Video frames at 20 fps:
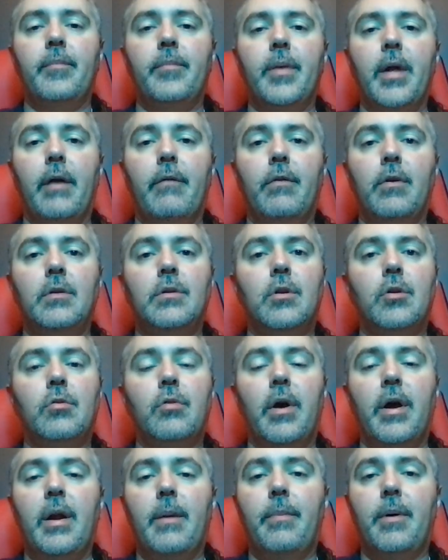I've also
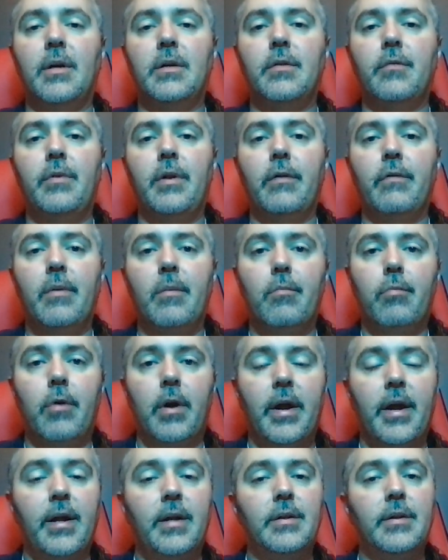tried a bunch of different
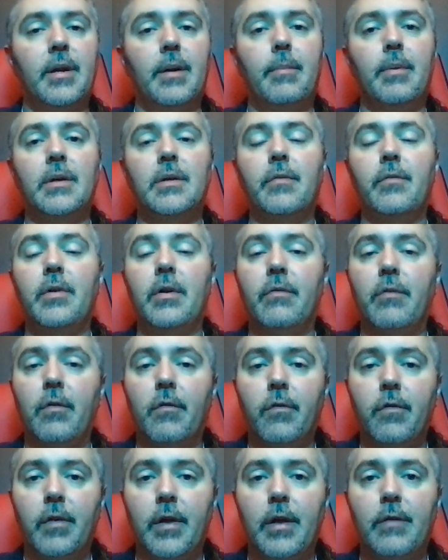brands and a bunch of different
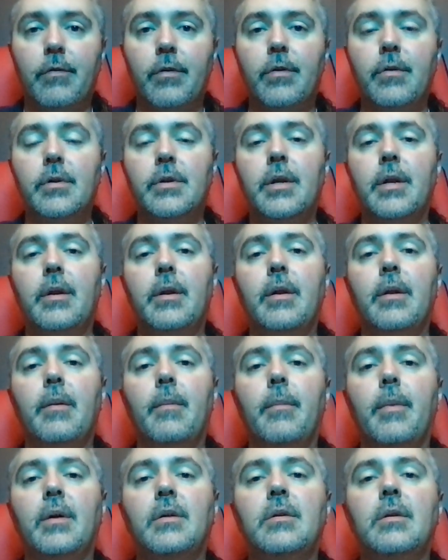flavors, and
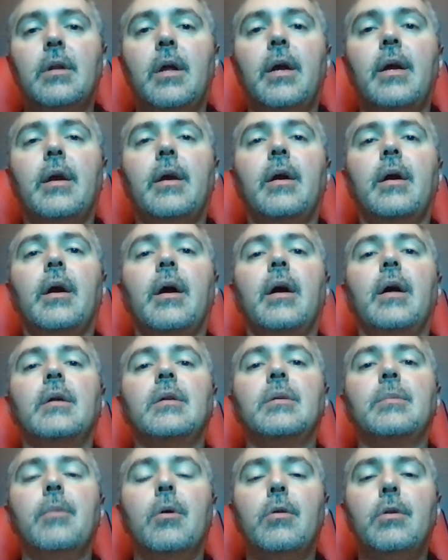much like
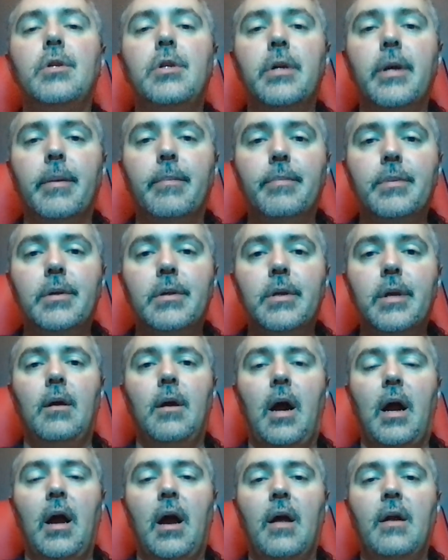smoke chips,
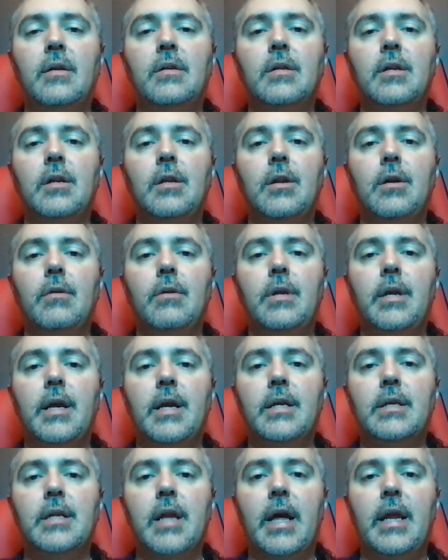I honestly don't
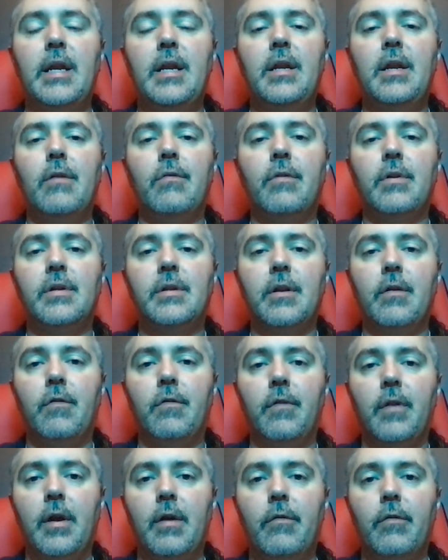taste any difference in
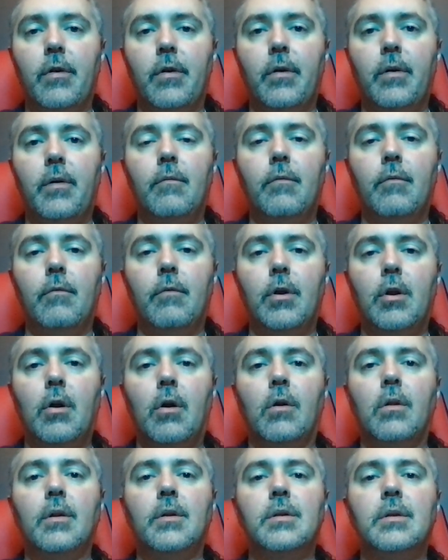flavor,
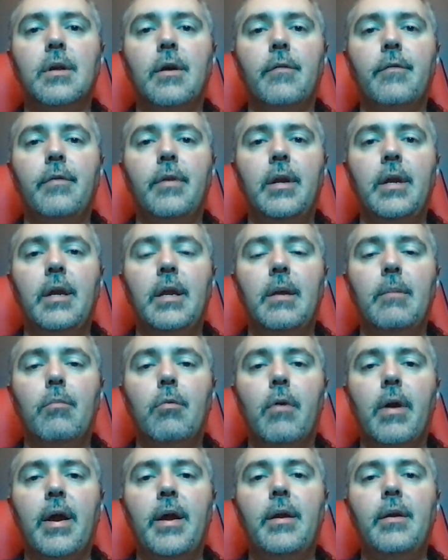regardless of the
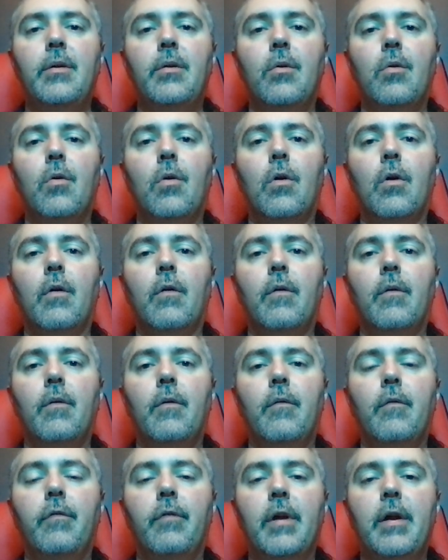brand or
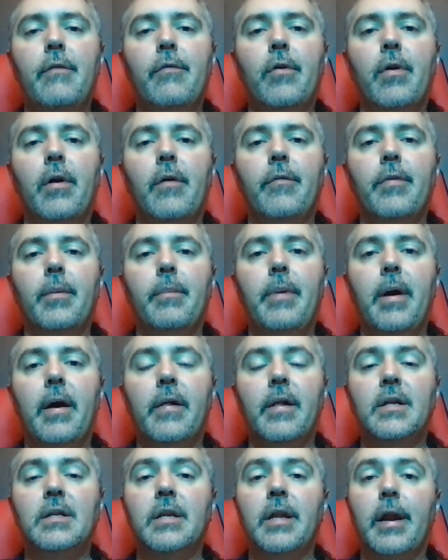flavor of the
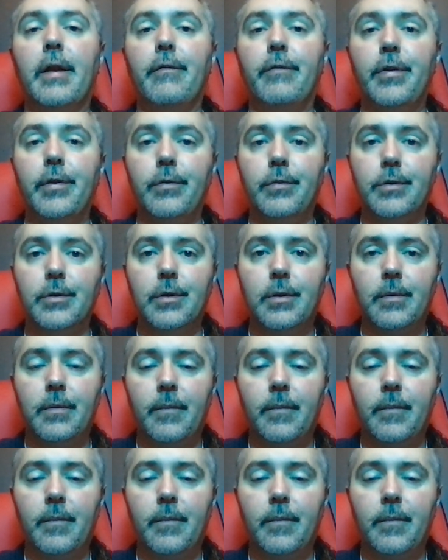pellets that I've used.